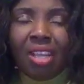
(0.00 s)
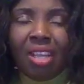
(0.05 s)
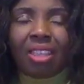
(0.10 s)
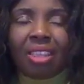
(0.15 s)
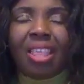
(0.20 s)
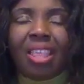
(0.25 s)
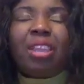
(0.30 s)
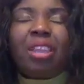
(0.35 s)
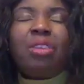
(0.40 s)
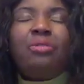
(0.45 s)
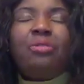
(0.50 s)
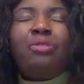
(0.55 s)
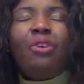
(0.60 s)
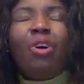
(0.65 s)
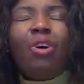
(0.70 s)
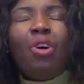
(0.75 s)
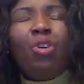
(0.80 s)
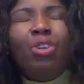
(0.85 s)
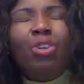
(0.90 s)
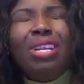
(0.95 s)
Thank you
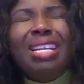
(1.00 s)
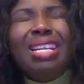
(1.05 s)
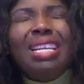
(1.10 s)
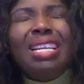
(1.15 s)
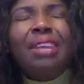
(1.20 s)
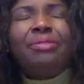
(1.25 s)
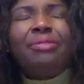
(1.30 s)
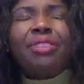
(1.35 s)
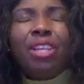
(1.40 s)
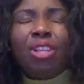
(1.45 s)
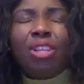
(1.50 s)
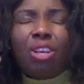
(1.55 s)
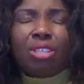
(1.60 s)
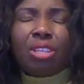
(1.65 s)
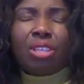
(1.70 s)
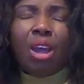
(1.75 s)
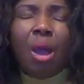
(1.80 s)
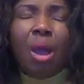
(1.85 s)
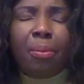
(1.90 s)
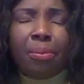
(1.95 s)
for lifting us
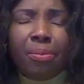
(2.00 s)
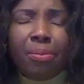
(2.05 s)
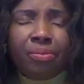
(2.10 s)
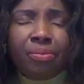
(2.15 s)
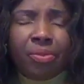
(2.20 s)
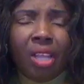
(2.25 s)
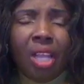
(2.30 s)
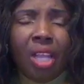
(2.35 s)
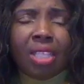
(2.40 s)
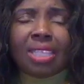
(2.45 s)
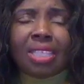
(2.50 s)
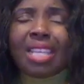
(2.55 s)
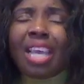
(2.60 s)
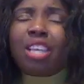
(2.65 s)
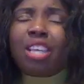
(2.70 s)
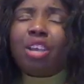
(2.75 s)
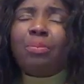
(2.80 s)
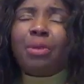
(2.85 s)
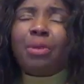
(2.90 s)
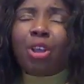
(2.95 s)
up. Thank
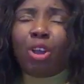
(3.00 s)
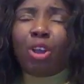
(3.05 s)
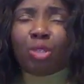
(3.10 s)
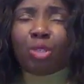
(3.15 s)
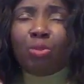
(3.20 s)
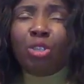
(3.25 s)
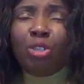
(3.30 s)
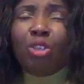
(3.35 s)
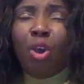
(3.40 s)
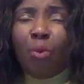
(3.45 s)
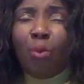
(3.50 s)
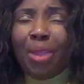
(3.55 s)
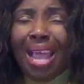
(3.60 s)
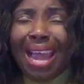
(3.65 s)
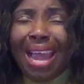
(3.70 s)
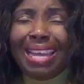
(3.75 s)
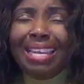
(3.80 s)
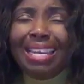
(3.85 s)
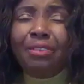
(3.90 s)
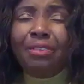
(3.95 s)
you because we know we are
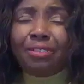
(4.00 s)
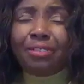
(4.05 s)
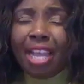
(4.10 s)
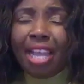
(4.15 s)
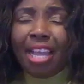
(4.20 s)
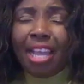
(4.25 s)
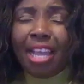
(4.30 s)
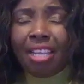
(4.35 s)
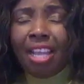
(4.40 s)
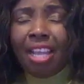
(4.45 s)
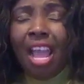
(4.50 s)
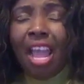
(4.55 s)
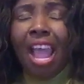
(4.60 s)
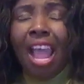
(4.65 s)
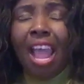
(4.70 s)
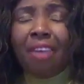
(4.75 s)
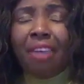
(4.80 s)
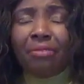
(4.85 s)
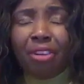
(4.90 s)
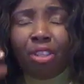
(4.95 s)
lifted.
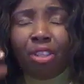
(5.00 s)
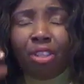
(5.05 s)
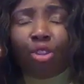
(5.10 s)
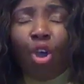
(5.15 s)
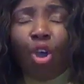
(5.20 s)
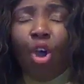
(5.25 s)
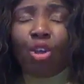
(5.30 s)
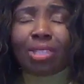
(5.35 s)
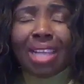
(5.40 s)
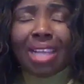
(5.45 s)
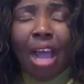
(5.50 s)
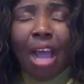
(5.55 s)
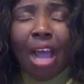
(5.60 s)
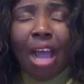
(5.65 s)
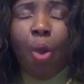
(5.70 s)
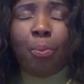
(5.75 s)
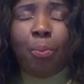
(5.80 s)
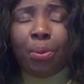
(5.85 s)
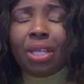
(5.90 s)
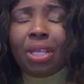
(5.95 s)
Every doors are
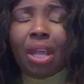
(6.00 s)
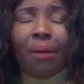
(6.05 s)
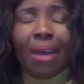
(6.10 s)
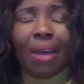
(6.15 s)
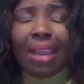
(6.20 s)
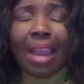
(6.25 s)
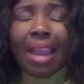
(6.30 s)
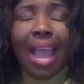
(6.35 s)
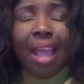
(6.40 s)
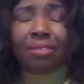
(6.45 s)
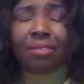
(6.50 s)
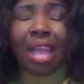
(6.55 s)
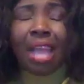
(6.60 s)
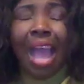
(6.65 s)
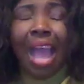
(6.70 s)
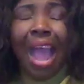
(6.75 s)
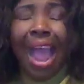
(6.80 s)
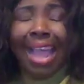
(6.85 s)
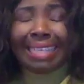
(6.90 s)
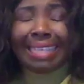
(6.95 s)
open in our lives.
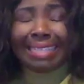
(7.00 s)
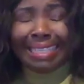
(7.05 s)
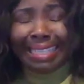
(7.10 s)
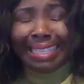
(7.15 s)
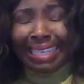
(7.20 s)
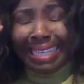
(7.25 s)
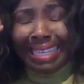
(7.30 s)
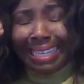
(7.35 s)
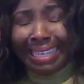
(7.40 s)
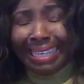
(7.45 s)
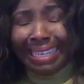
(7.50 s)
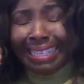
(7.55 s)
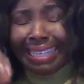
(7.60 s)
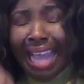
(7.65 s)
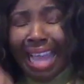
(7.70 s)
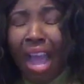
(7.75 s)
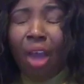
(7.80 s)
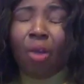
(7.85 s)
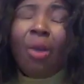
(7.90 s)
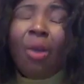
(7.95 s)
I decree
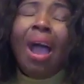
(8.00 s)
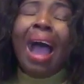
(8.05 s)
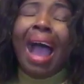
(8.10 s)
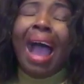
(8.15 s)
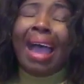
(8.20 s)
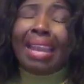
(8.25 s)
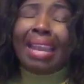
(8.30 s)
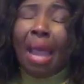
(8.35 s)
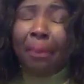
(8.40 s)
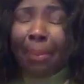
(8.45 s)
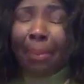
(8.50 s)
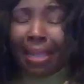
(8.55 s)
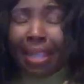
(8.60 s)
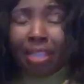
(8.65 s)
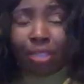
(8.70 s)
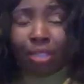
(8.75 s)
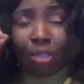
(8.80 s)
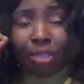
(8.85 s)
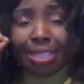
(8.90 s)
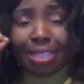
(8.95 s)
now, and I begin
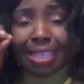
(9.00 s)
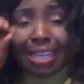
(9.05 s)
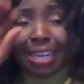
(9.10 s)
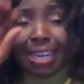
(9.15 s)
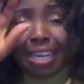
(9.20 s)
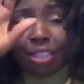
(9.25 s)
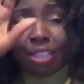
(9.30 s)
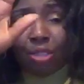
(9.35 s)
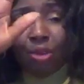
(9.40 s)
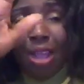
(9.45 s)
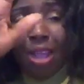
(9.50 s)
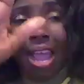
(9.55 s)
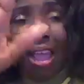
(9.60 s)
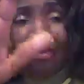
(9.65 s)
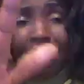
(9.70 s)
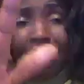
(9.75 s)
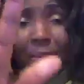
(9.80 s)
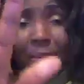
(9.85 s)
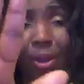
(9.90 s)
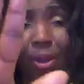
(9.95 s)
to declare to
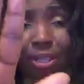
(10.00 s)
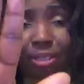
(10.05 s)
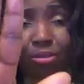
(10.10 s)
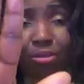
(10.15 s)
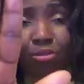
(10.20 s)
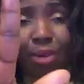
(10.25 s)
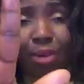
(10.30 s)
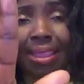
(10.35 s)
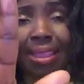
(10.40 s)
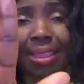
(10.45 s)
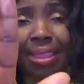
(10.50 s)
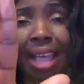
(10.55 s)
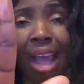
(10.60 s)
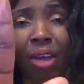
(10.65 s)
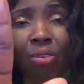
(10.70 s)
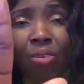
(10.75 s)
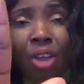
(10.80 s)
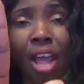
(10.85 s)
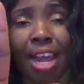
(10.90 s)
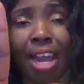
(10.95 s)
everybody right now,
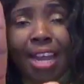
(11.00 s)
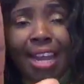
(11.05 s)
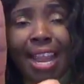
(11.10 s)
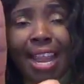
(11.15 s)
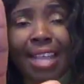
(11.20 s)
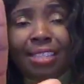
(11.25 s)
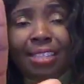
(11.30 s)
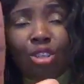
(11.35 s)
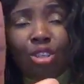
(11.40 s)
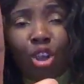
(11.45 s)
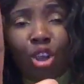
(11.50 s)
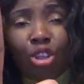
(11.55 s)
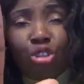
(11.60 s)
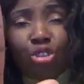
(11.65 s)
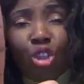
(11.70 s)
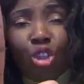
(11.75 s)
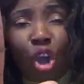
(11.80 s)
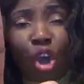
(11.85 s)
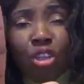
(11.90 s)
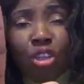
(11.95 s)
let your
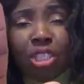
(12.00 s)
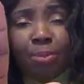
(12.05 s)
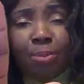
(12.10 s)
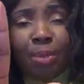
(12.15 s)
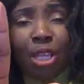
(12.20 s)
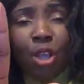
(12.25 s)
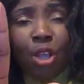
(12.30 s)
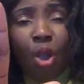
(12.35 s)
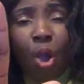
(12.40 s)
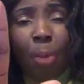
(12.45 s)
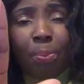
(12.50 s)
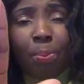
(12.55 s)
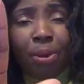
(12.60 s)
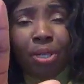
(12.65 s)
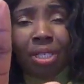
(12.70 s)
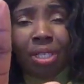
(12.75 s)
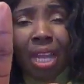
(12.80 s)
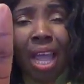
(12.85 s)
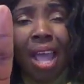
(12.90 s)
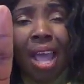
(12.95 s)
doors be
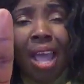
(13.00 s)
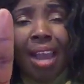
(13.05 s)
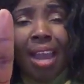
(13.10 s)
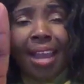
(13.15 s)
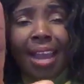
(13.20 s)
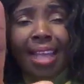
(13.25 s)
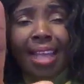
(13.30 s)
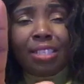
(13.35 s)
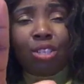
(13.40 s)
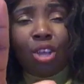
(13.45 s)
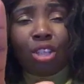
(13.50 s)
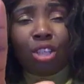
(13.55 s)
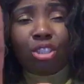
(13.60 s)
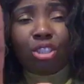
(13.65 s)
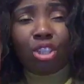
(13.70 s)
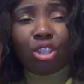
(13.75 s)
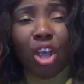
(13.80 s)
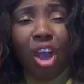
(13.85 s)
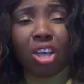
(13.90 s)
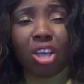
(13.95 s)
opened. Let your
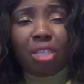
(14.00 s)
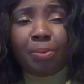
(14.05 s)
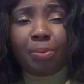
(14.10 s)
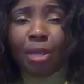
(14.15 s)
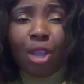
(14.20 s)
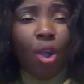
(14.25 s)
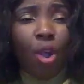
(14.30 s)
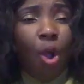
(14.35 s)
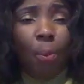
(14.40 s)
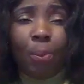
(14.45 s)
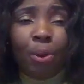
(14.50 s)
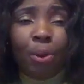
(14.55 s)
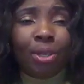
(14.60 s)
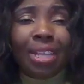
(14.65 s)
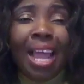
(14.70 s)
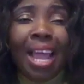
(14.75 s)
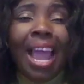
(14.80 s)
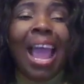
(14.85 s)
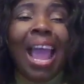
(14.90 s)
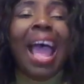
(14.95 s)
doors be opened.
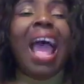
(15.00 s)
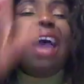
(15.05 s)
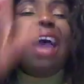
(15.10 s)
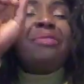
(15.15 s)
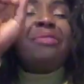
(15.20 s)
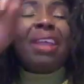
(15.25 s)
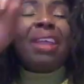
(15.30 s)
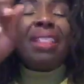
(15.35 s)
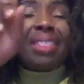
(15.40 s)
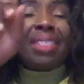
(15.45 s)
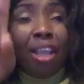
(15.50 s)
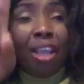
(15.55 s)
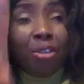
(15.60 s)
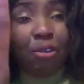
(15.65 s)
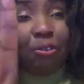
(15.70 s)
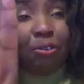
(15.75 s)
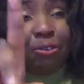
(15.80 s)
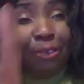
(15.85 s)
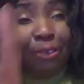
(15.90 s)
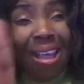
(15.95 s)
Everything you
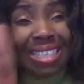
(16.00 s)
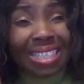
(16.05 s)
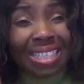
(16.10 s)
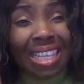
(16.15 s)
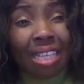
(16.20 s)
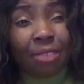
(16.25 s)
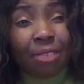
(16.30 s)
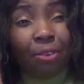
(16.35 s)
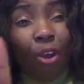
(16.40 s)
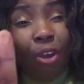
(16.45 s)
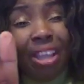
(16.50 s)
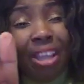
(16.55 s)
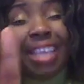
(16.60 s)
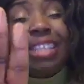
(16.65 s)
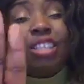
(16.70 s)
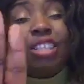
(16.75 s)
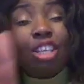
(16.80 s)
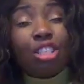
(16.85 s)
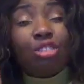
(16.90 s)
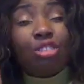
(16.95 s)
fasted for in
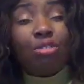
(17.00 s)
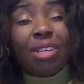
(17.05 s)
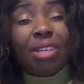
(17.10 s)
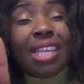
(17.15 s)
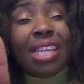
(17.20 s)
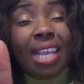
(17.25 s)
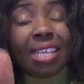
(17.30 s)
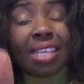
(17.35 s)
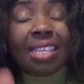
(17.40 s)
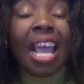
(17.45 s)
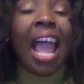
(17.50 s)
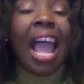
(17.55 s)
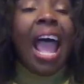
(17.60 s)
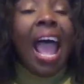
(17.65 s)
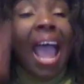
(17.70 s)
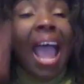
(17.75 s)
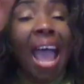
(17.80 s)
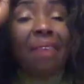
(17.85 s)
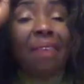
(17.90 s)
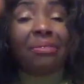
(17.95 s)
these 3 days,
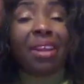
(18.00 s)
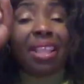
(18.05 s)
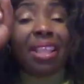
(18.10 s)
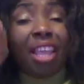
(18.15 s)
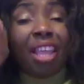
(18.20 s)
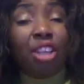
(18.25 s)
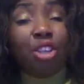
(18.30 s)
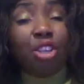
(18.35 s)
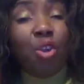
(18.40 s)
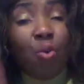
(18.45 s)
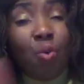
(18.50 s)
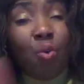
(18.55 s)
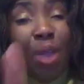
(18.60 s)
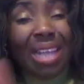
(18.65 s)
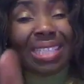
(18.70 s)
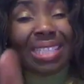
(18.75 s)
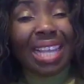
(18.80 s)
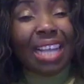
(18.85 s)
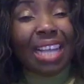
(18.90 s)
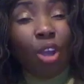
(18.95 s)
everything you
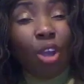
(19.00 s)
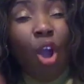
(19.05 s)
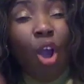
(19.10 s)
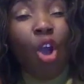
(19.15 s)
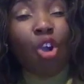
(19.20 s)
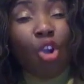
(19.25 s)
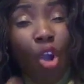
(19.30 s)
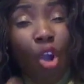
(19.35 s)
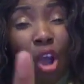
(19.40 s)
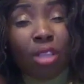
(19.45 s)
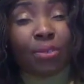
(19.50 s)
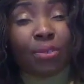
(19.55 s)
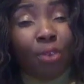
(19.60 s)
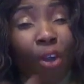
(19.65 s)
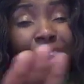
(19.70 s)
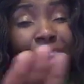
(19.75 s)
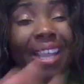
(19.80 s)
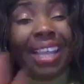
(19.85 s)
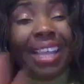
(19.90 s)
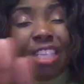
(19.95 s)
waited on God for
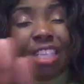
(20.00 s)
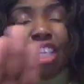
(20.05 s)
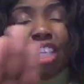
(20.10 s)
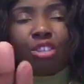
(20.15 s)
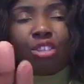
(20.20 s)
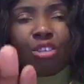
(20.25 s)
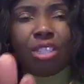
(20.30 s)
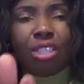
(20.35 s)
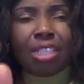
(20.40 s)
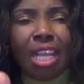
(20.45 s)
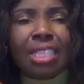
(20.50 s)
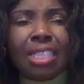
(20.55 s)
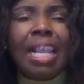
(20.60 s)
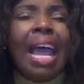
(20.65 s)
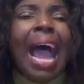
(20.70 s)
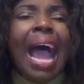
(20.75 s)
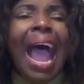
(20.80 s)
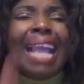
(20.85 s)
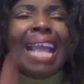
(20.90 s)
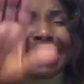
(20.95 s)
in these 3 days,
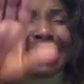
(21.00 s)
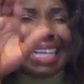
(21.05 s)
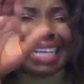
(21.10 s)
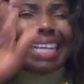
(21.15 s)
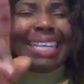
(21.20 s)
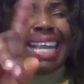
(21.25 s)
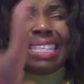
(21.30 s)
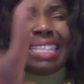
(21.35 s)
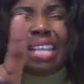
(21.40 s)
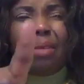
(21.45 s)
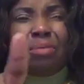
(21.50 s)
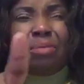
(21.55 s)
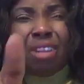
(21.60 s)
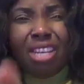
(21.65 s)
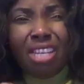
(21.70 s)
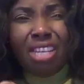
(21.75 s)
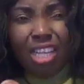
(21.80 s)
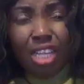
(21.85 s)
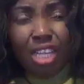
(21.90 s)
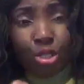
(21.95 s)
I declare them
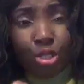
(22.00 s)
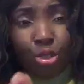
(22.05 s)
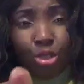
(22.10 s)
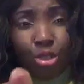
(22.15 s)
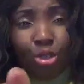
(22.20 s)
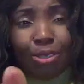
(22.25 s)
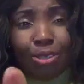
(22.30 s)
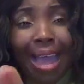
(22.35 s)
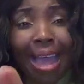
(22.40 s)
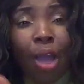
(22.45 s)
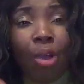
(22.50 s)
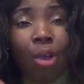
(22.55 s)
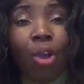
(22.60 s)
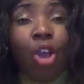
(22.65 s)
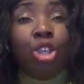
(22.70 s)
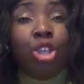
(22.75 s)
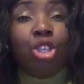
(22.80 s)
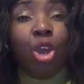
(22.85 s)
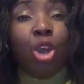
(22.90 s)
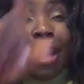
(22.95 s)
released to you now.
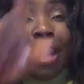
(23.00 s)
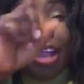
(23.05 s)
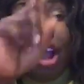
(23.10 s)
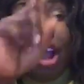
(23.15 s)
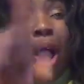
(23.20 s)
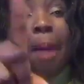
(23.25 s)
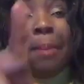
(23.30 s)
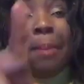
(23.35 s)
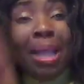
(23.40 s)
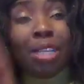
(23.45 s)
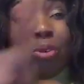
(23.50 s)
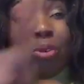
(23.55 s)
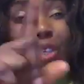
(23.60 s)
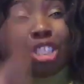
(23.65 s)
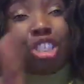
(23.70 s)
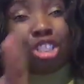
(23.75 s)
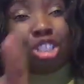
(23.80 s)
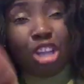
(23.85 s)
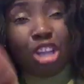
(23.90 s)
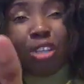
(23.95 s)
You will come and you will
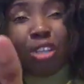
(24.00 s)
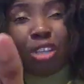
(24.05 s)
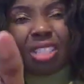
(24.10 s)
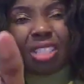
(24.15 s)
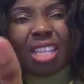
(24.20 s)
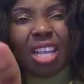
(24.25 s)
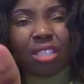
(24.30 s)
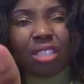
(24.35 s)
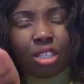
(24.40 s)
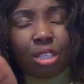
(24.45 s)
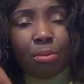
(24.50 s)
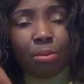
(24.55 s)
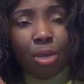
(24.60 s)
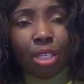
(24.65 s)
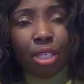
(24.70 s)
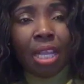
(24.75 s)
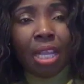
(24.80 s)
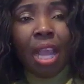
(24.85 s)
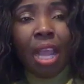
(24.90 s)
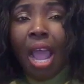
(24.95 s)
share your
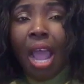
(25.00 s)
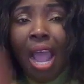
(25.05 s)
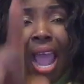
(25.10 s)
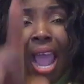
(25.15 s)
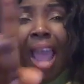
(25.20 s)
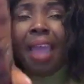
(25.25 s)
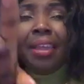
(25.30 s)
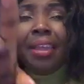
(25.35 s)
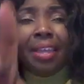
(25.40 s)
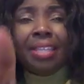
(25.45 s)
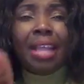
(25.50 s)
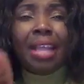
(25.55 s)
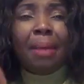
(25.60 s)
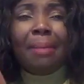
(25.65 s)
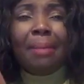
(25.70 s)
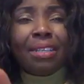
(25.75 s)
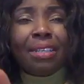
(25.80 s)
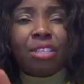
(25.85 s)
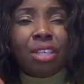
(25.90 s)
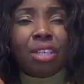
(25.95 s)
testimony. Hey, in the
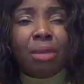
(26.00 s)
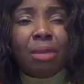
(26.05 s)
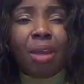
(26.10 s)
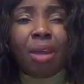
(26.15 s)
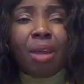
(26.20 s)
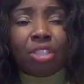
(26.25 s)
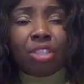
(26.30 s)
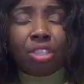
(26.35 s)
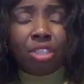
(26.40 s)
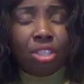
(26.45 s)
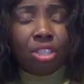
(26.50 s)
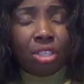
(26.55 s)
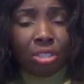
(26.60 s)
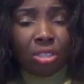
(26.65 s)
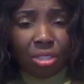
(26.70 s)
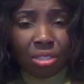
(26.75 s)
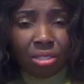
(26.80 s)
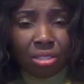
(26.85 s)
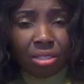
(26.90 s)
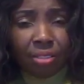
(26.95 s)
mighty name of
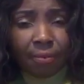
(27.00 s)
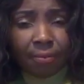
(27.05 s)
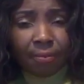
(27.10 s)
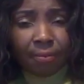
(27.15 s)
Jesus.